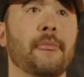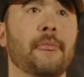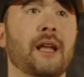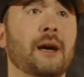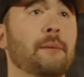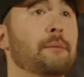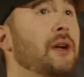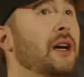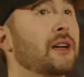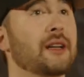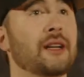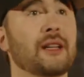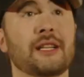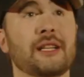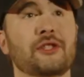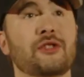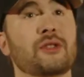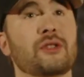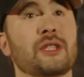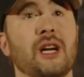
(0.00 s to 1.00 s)
I'm not going to let
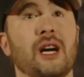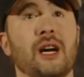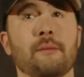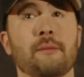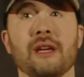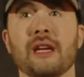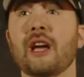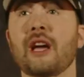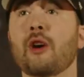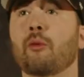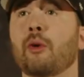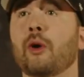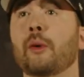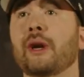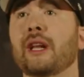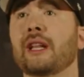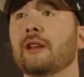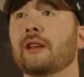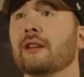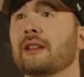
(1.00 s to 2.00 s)
you stop me. What would
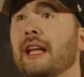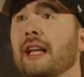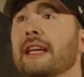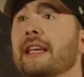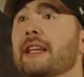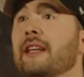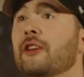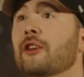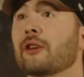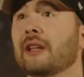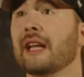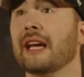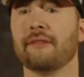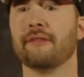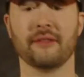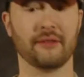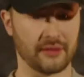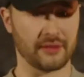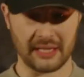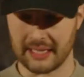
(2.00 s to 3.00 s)
it look like in your life
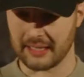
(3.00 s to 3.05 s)
if you're like,